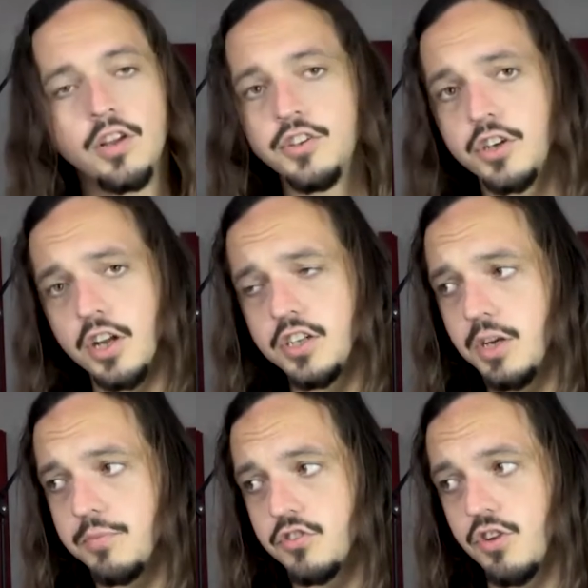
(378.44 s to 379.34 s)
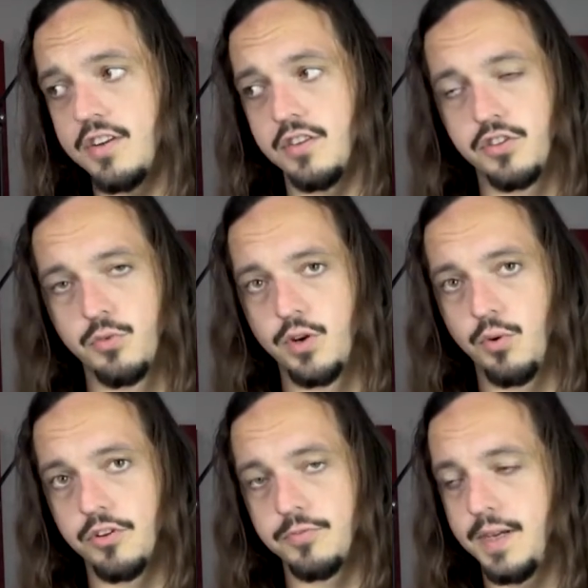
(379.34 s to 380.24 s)
You're going to jump straight to the
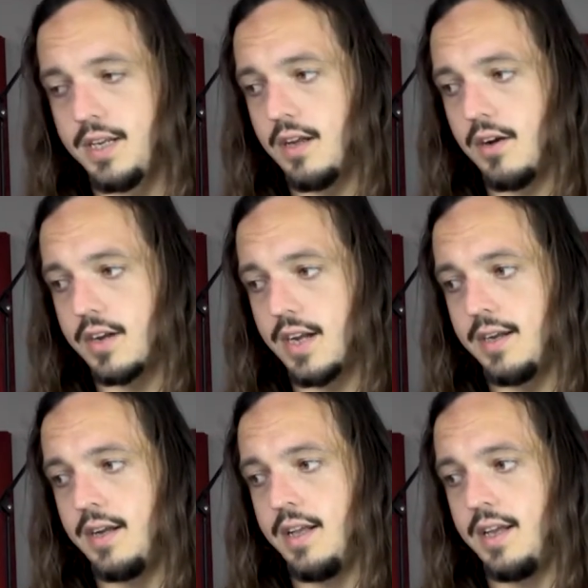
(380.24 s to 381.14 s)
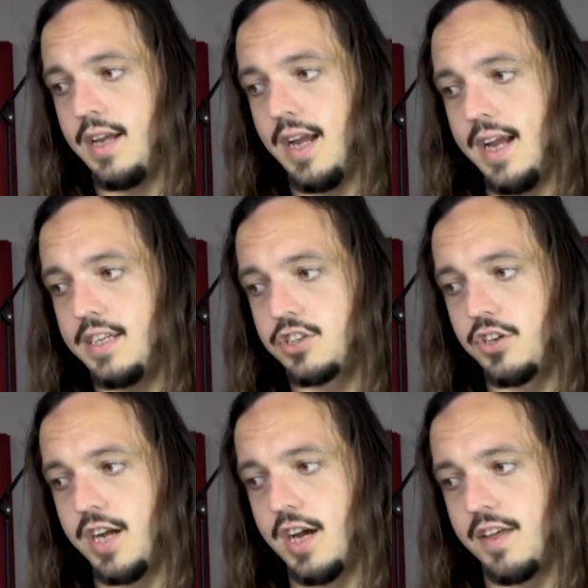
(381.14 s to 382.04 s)
3/4 speed, okay, and show
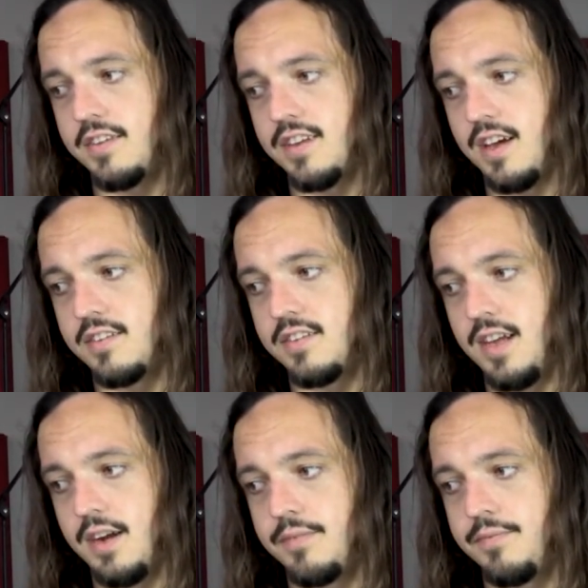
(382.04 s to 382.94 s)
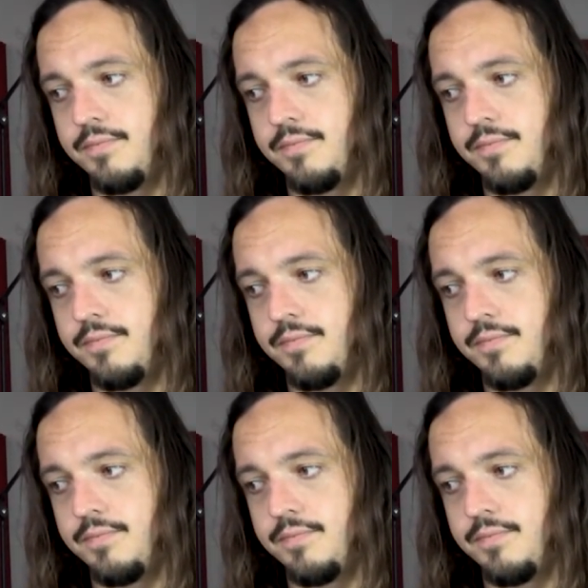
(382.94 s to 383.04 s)
you how that sounds here.